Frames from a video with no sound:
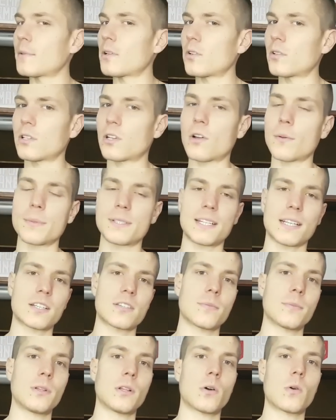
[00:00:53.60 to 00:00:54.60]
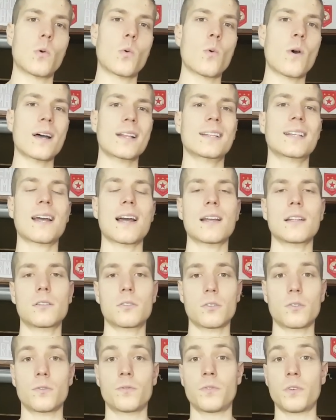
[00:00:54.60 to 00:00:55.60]
me know in the comment section below what kind
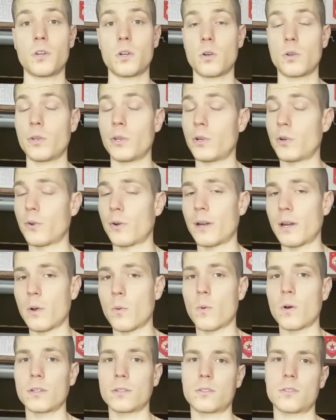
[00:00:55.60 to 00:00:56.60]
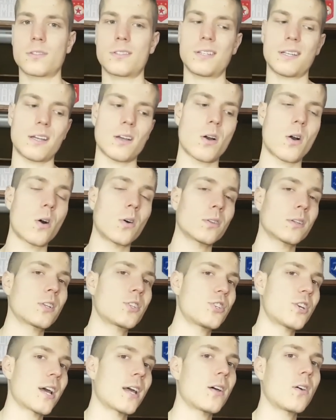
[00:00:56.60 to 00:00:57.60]
of video you really want to see on the
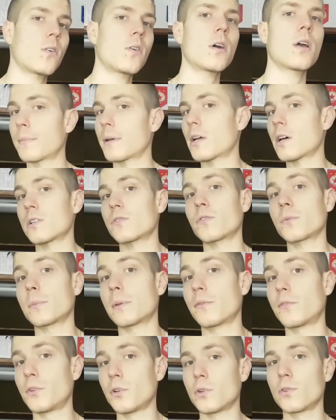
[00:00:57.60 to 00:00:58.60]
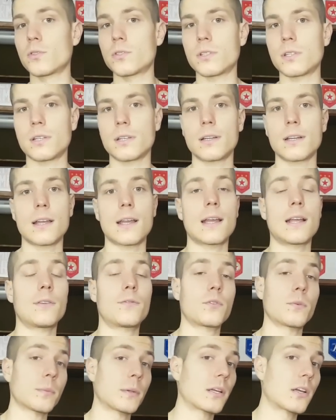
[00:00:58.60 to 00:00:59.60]
channel, because from the views and
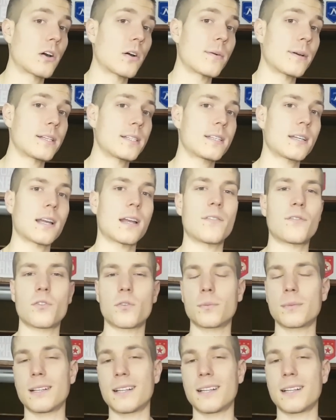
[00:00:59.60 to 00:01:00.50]
from the comments and from